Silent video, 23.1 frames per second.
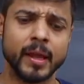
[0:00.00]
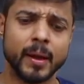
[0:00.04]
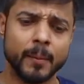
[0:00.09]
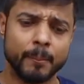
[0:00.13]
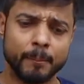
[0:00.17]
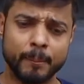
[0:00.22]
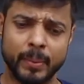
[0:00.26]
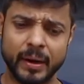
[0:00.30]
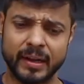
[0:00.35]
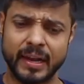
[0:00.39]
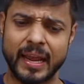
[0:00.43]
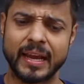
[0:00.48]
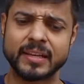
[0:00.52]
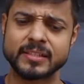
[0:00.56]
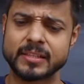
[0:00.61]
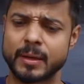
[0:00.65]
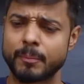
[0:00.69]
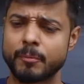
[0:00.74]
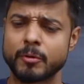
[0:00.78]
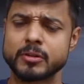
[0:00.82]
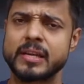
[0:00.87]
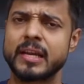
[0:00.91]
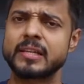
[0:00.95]
But like
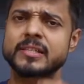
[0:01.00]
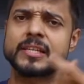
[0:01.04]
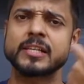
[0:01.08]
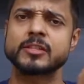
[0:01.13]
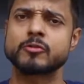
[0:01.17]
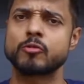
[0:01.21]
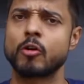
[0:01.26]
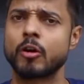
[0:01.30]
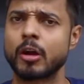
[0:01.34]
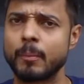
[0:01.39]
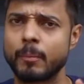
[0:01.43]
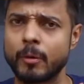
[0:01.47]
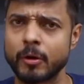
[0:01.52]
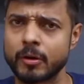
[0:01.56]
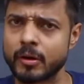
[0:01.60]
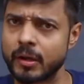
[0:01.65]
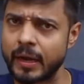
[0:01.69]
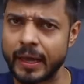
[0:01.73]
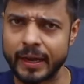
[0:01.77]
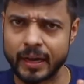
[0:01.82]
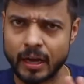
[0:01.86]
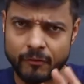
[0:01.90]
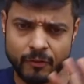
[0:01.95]
suppose let's just talk about
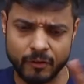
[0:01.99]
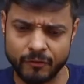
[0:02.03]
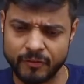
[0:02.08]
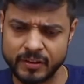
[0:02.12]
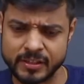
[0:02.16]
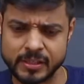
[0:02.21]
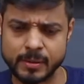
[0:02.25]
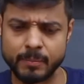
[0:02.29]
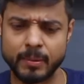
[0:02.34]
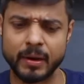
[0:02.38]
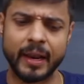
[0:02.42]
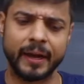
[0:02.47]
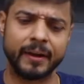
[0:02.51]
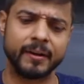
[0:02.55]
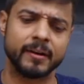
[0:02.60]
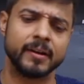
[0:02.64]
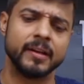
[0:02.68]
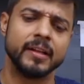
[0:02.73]
like our visible light.